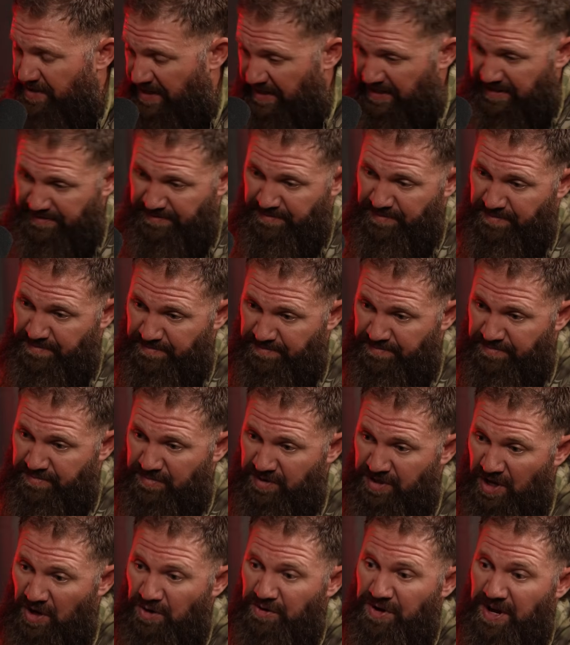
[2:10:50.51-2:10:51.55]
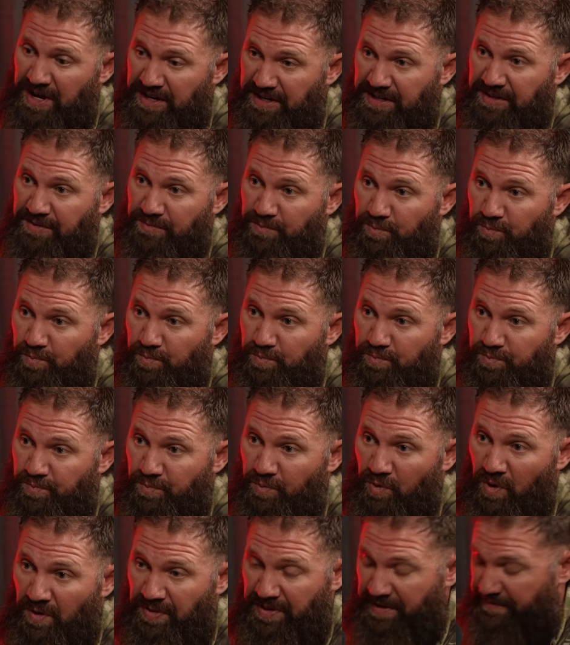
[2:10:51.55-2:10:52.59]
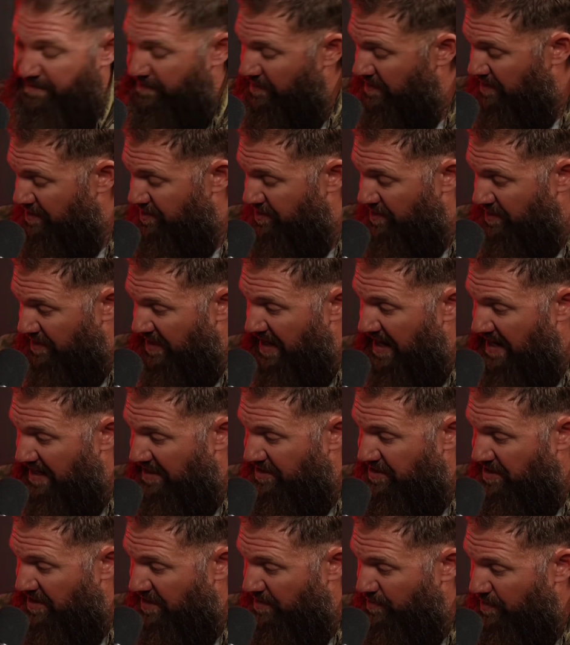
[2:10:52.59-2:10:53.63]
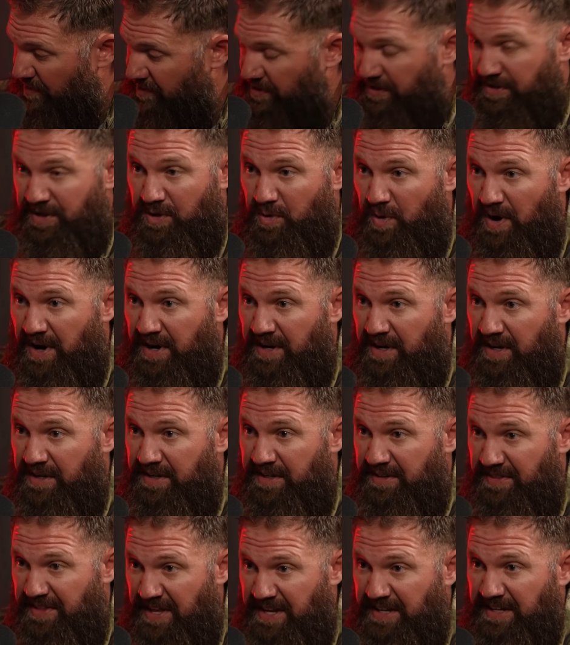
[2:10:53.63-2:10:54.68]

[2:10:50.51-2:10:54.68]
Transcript: they donated the first guys that we took iguana hunting.